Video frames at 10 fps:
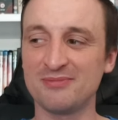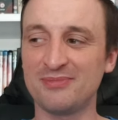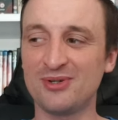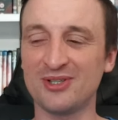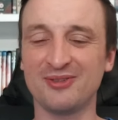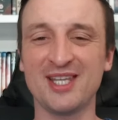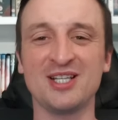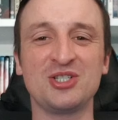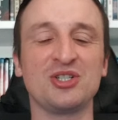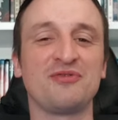but
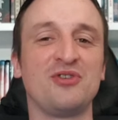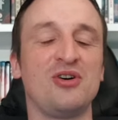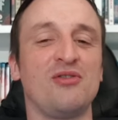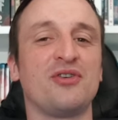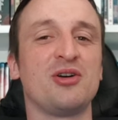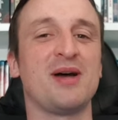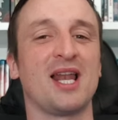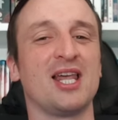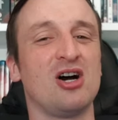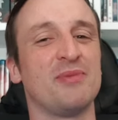things just fall for him a
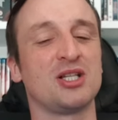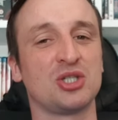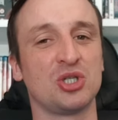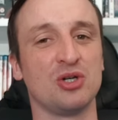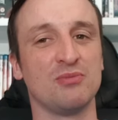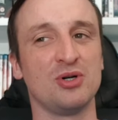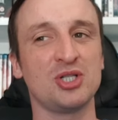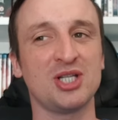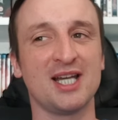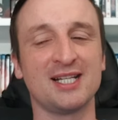little bit too
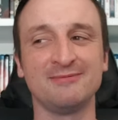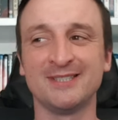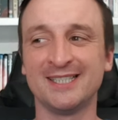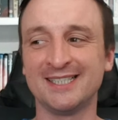much, and